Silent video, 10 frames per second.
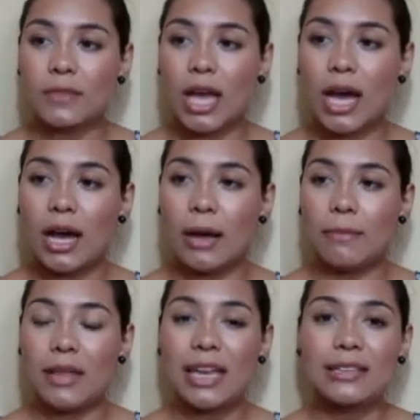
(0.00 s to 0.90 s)
Um,
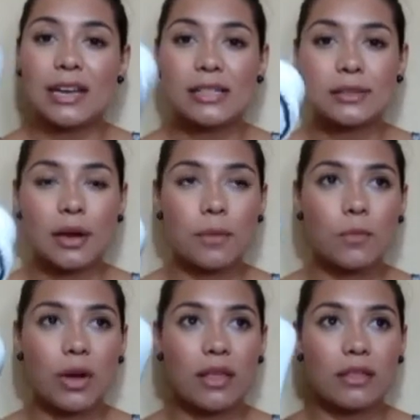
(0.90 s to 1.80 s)
it does come
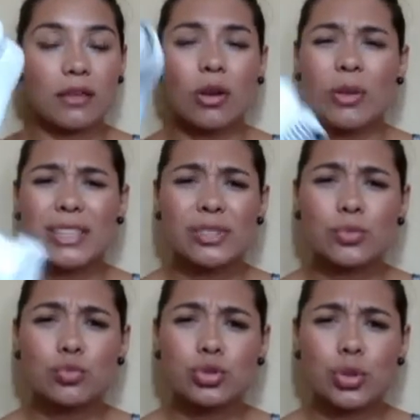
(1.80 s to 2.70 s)
with, oh, it's
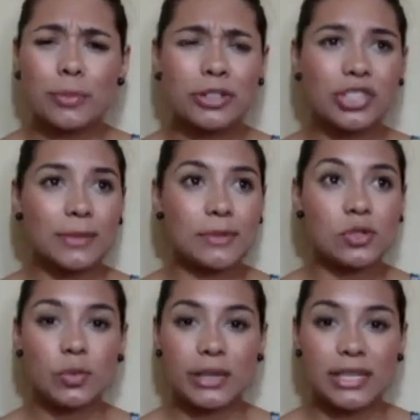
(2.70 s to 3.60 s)
super cheap. It's
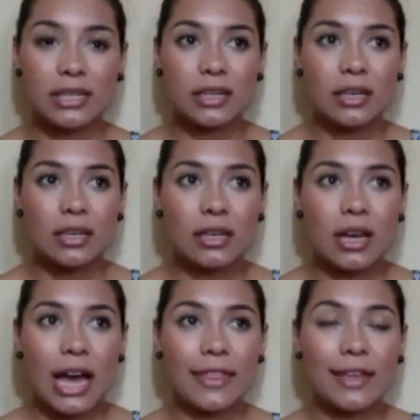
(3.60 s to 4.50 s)
20,
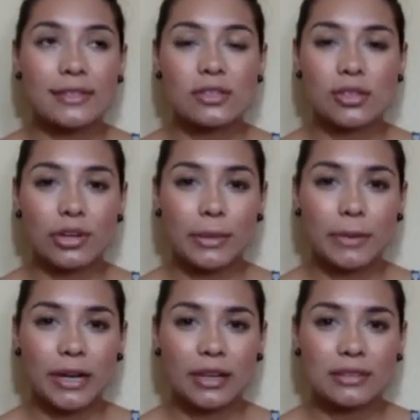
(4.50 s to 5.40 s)
I think it's 30
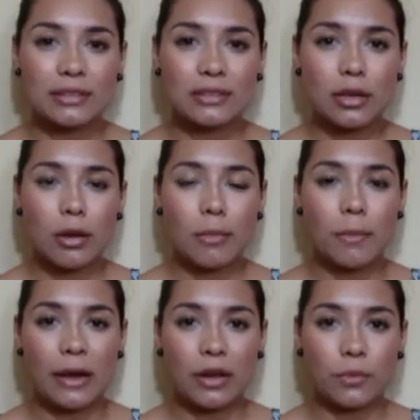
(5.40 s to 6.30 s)
bucks,
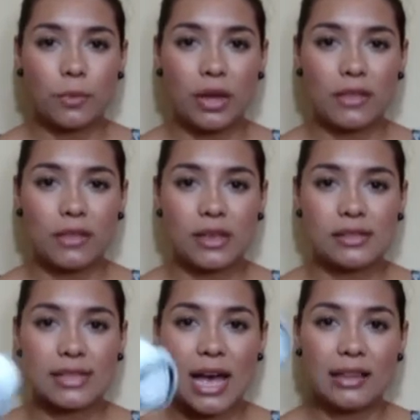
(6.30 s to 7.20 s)
but with the
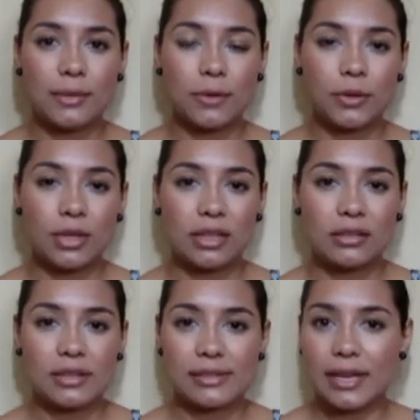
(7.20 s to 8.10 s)
Sally Beauty
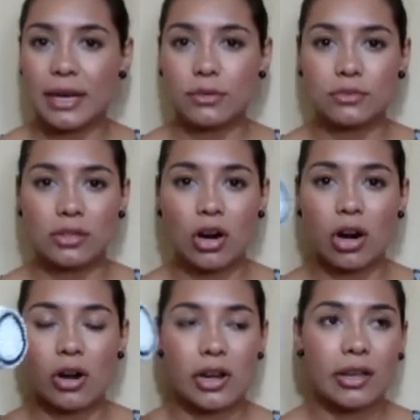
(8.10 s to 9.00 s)
discount
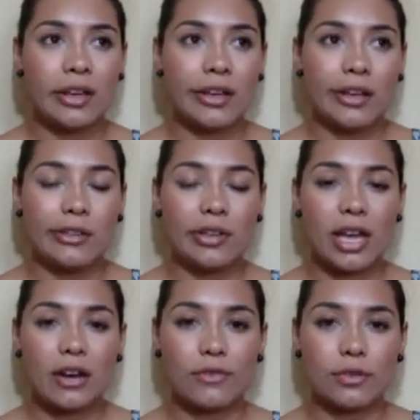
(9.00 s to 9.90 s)
card, you
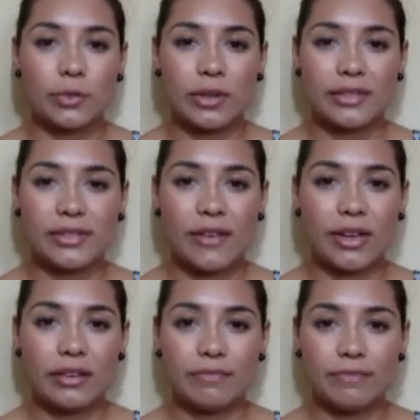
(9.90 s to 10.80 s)
get it for
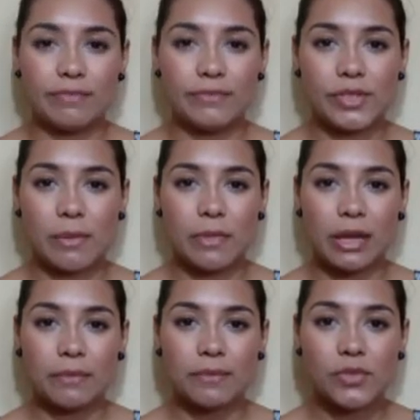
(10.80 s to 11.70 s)
27
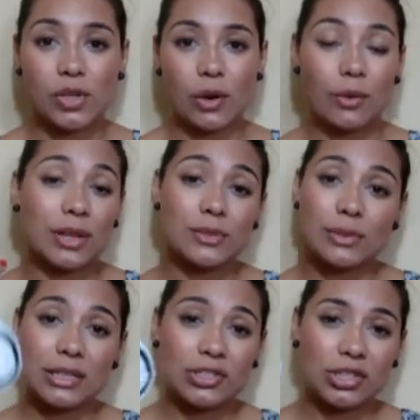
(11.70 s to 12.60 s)
something. So it's
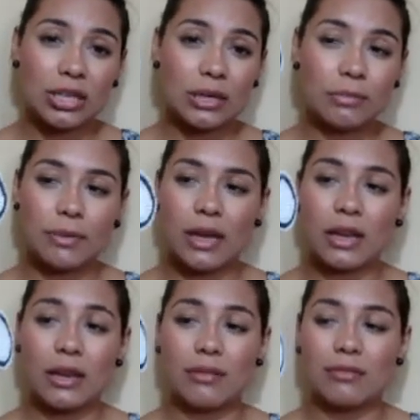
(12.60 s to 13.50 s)
really cheap and
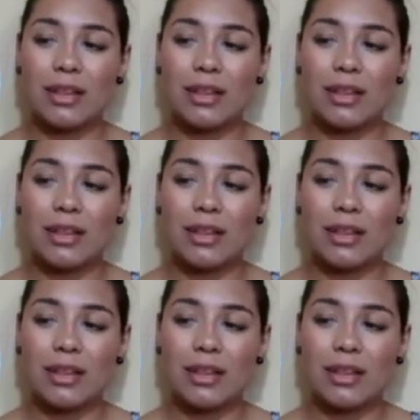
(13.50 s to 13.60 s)
it,